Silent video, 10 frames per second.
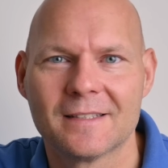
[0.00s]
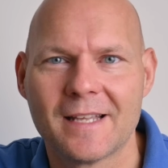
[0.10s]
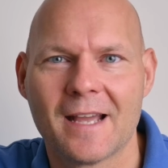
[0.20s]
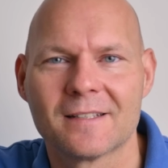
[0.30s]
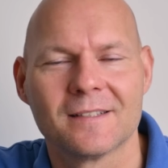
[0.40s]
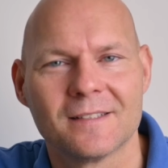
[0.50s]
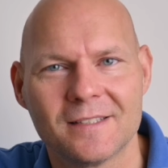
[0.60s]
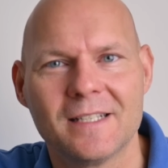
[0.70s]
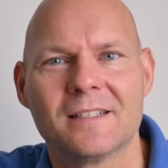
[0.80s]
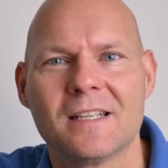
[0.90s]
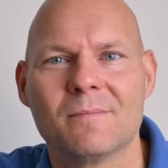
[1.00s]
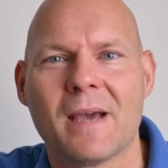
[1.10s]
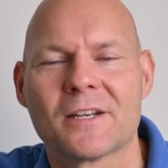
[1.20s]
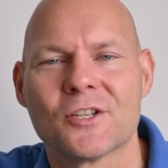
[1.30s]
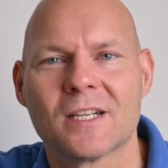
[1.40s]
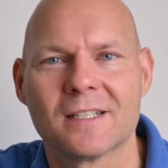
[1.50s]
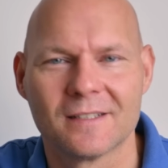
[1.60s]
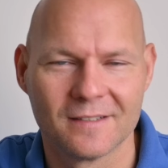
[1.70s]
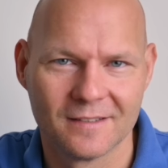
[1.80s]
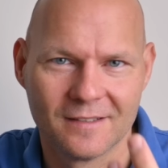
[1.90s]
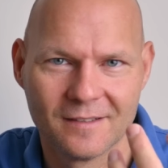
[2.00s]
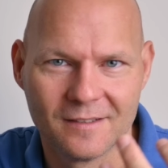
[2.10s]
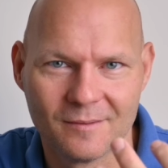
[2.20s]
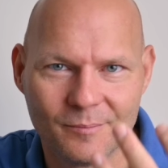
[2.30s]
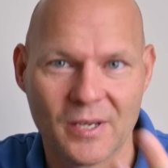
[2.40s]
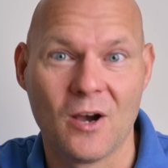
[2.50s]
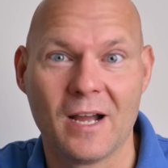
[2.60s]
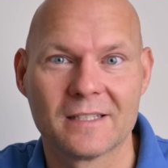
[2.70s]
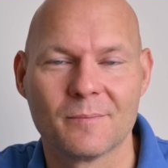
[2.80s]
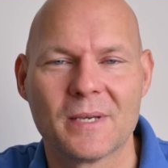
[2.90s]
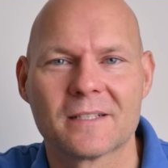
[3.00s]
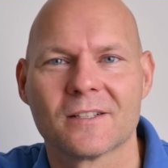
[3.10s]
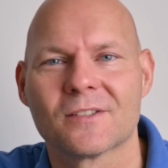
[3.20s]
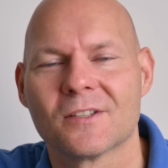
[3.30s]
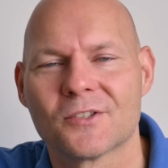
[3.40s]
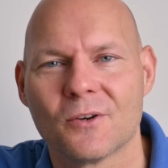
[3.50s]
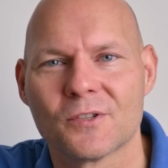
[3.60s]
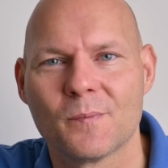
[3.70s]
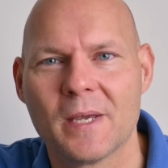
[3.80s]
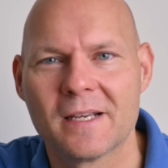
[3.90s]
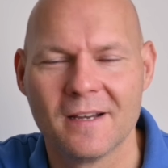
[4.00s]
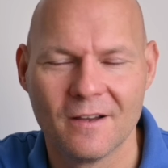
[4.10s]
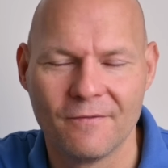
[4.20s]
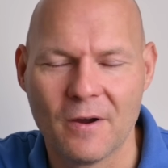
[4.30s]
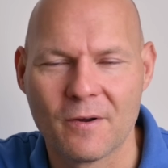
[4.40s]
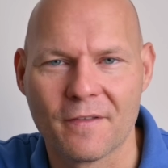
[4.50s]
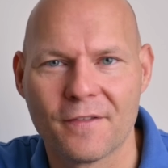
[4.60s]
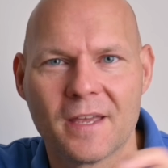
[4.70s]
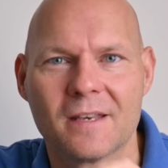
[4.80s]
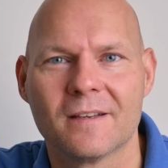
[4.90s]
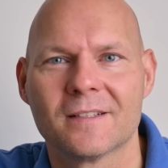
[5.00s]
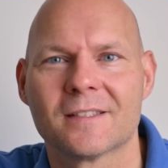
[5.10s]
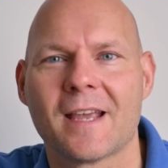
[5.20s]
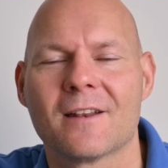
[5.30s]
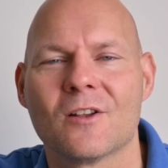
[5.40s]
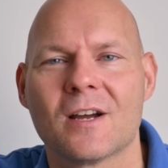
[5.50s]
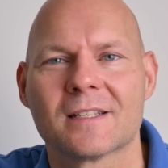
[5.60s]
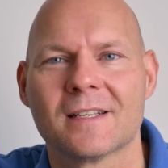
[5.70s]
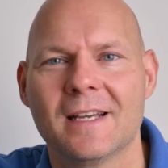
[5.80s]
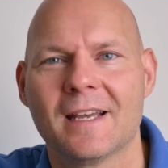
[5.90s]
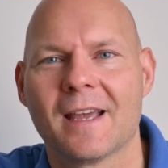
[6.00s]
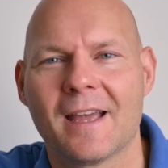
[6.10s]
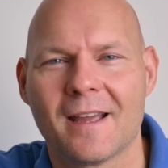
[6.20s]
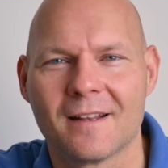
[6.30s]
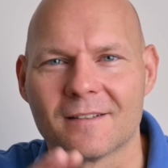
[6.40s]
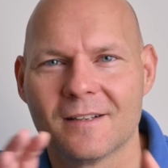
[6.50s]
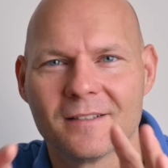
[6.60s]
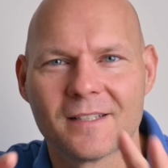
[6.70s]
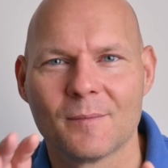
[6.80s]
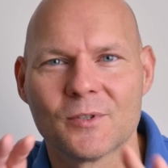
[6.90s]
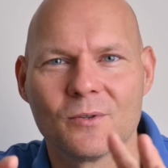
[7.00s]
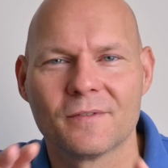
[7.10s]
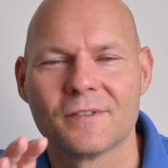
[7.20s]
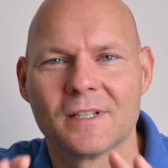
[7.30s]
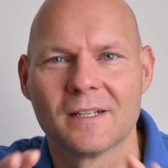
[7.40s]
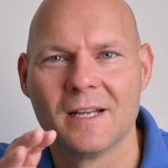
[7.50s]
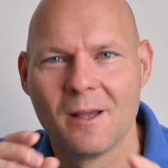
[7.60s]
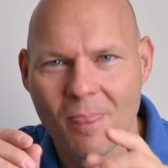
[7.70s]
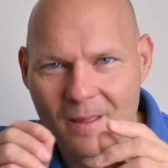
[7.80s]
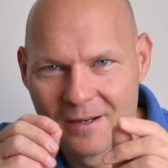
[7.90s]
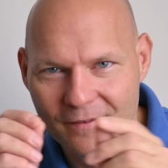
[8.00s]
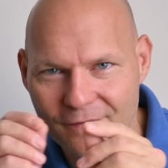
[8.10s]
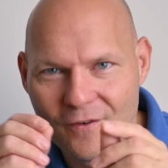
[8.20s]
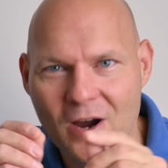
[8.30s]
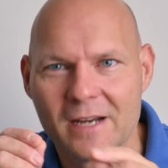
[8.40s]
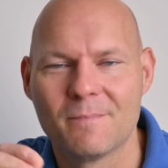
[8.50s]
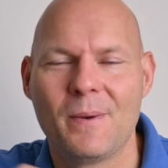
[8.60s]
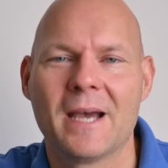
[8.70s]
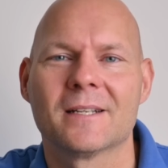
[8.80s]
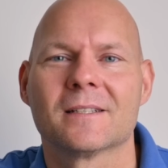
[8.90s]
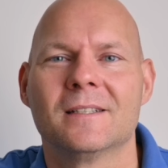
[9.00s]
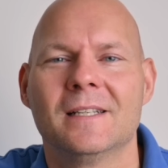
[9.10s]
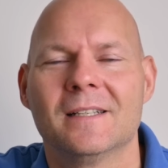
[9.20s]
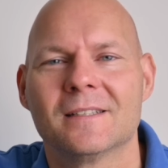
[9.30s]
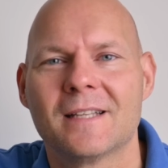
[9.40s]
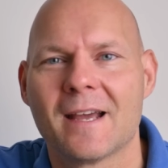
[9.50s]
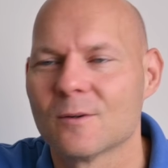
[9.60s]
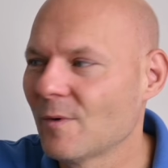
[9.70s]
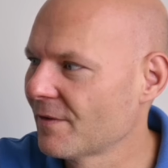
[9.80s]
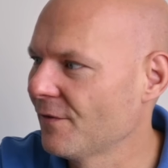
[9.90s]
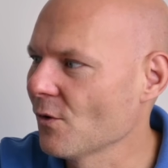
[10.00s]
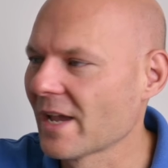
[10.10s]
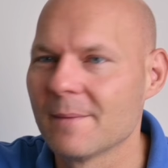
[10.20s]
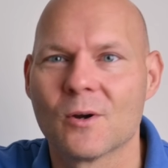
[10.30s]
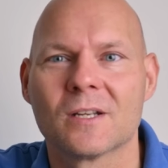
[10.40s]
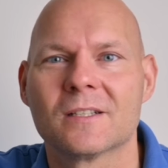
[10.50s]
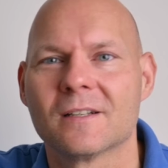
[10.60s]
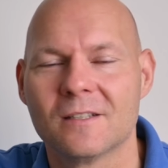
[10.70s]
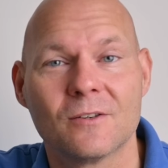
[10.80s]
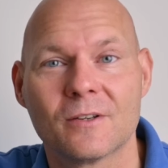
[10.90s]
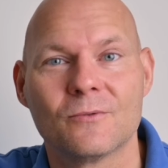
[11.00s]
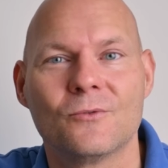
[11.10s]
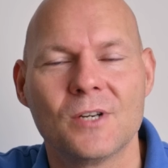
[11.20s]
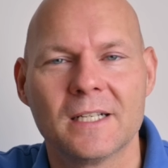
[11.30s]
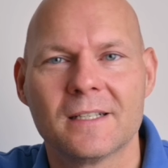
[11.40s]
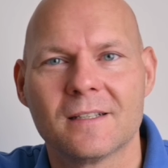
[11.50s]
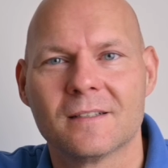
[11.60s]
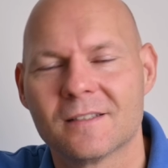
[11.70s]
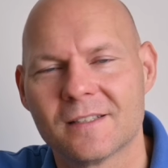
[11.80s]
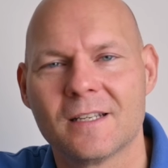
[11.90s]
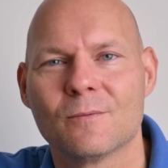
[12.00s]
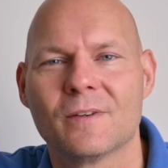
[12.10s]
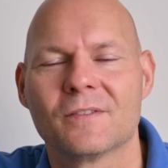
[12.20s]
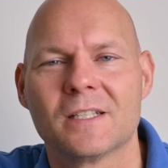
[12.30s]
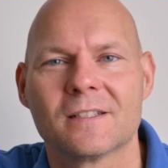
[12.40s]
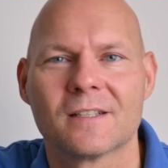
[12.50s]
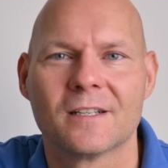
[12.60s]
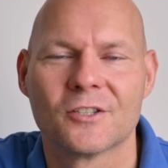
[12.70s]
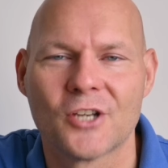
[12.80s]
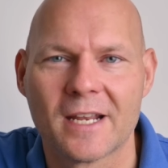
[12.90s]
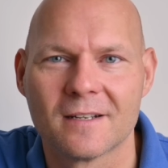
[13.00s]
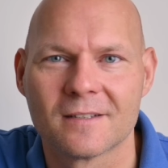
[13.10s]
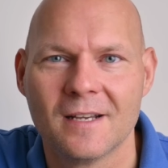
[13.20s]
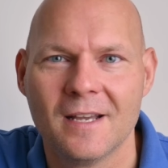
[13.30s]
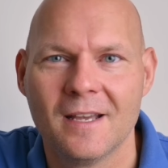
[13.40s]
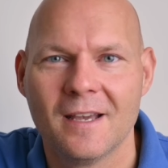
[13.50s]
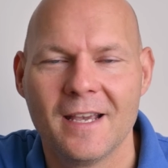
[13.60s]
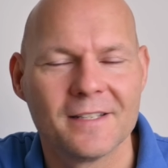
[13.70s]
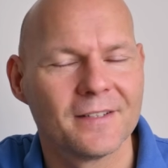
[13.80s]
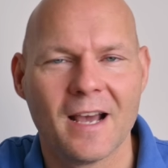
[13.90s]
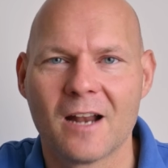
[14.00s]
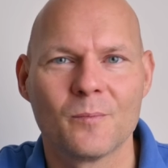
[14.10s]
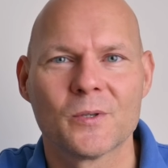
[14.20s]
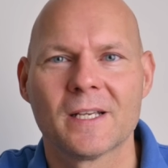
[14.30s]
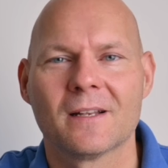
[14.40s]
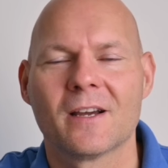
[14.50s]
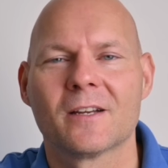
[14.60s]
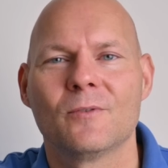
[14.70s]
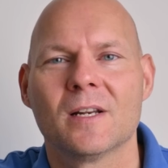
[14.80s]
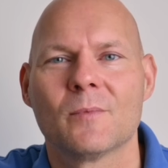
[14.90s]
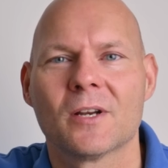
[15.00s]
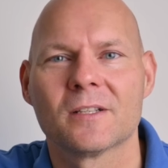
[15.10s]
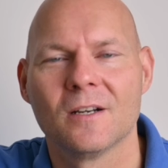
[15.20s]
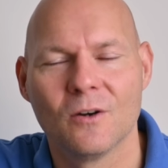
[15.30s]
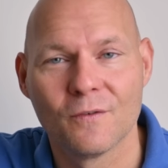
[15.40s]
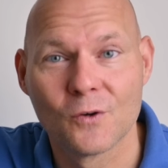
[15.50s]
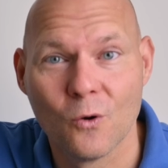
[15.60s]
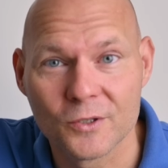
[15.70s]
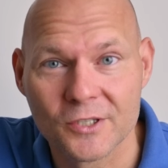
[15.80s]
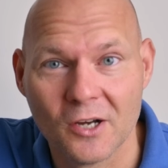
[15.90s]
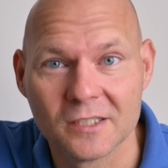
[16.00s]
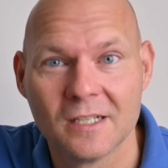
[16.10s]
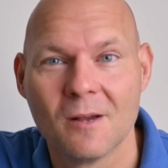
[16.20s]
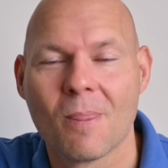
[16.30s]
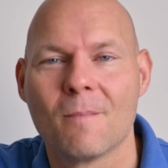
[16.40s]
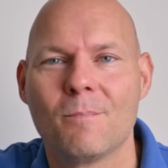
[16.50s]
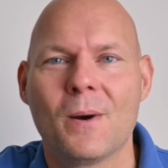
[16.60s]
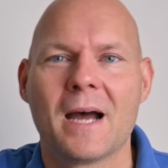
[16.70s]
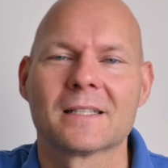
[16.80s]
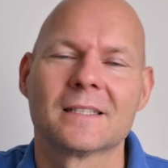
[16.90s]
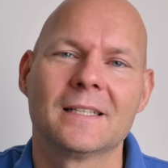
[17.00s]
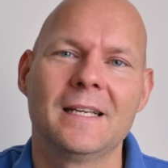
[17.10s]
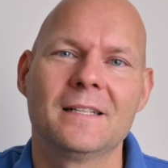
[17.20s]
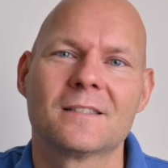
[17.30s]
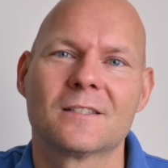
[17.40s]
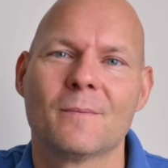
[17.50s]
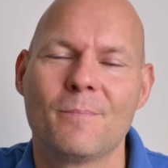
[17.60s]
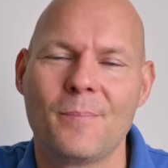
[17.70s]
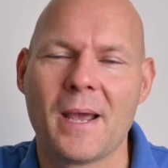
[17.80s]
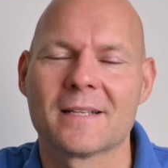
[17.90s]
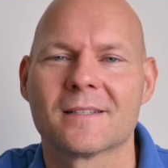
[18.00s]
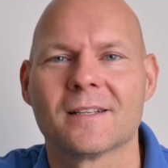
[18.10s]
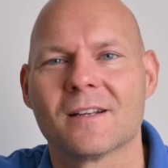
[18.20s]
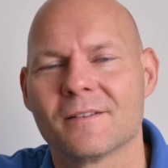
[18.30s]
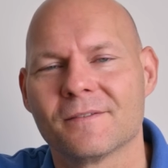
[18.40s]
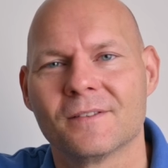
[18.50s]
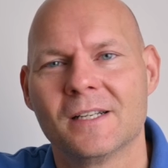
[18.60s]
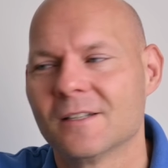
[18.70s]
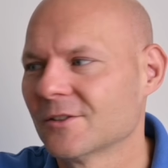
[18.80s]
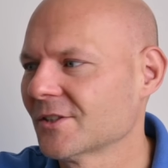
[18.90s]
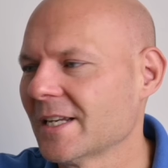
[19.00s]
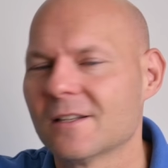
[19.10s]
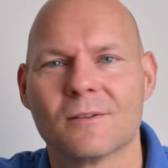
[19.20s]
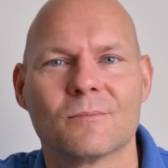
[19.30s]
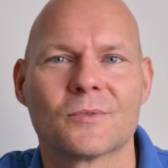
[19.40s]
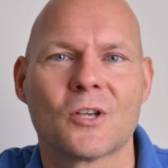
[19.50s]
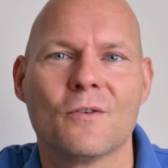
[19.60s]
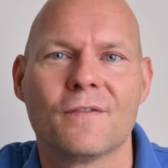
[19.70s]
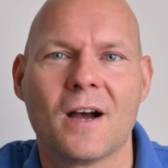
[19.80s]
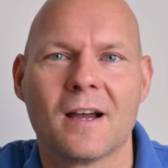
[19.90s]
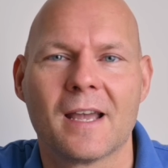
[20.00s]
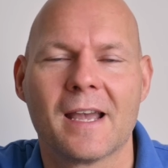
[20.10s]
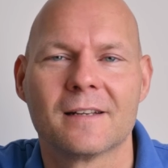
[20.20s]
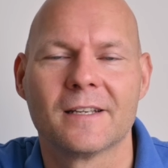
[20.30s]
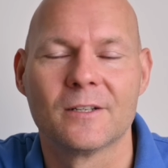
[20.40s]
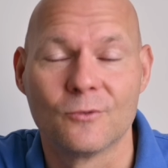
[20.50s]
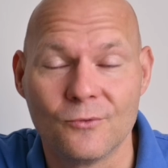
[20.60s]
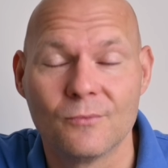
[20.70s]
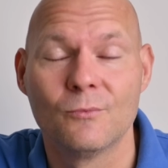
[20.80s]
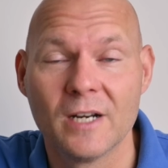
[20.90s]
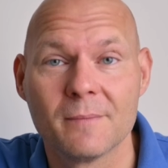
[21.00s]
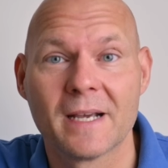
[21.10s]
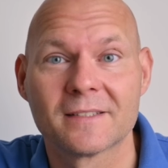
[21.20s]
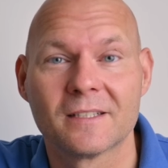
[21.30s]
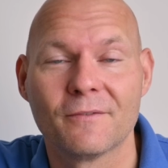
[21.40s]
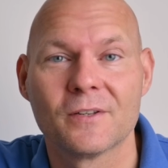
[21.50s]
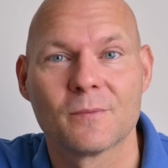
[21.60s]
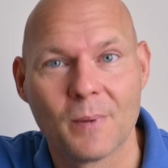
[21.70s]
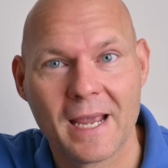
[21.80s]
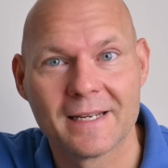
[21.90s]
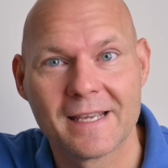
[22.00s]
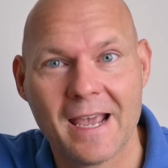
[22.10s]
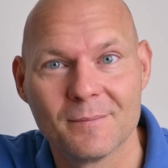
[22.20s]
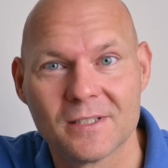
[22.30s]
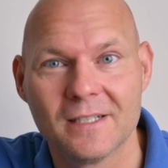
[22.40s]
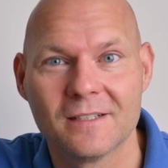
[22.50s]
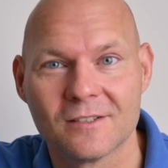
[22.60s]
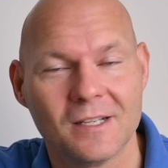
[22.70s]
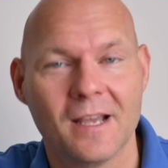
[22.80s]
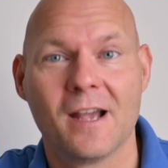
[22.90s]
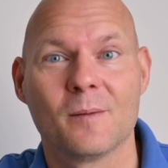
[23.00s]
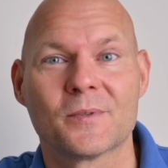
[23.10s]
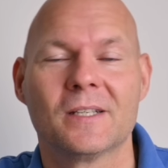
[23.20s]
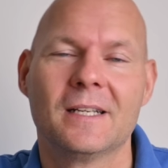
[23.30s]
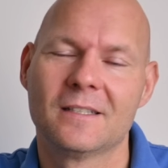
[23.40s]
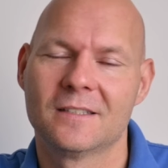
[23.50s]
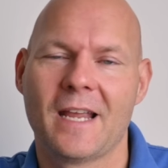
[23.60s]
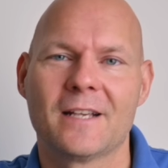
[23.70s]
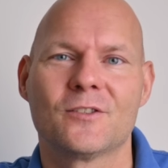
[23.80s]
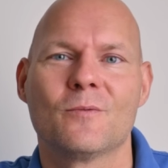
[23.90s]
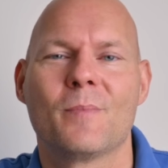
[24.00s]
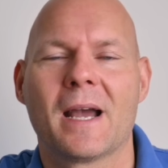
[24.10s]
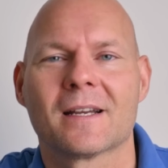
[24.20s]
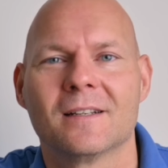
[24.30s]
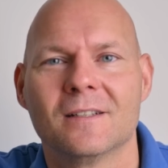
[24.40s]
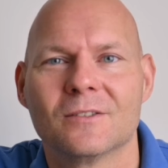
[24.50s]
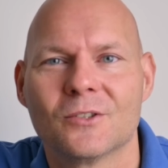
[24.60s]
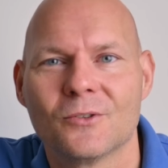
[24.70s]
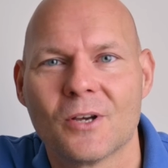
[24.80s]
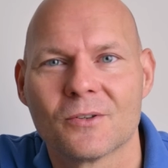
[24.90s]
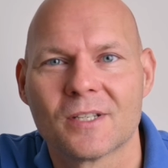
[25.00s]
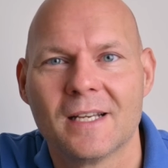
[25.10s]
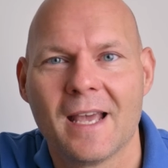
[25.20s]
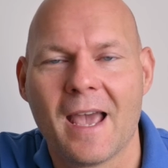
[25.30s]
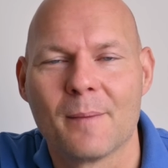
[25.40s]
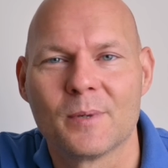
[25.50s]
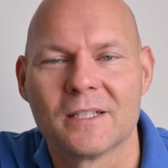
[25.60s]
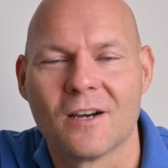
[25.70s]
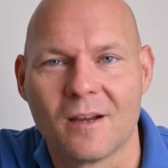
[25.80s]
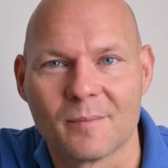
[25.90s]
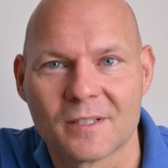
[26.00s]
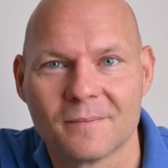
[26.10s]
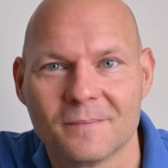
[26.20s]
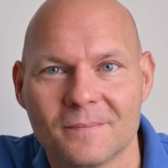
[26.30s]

that CRT magic uh, behind the pixels, so to speak, very thin scan lines and some sort of a fine pattern that with a 4K monitor you can really see with these shaders. Is it 100% like a real monitor? Of course not, but it's the best that I've seen so far and it really makes a difference playing the games. It helps takes you back to those happy times.